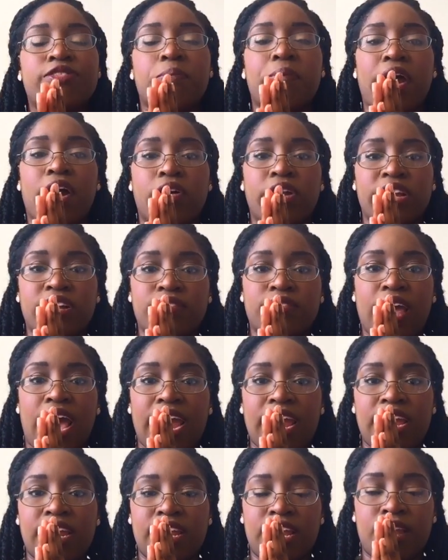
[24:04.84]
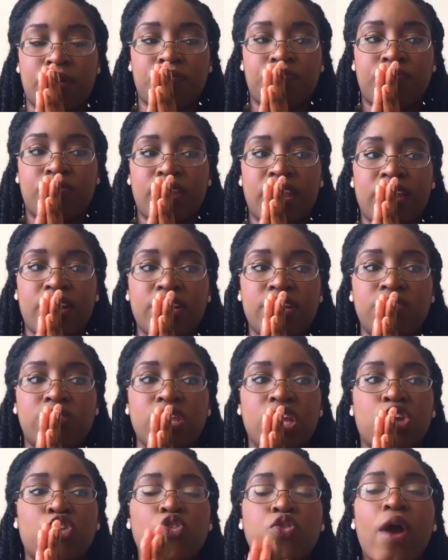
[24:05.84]
about anxiety is
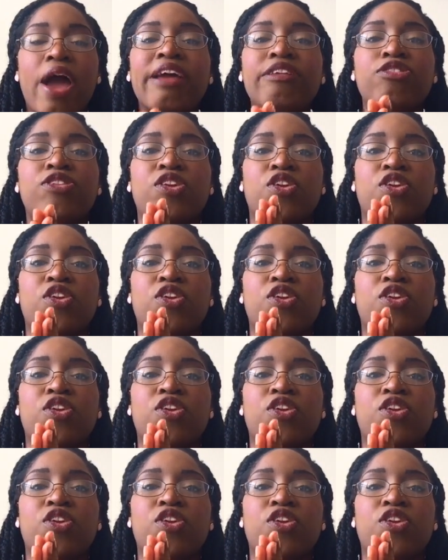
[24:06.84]
it tries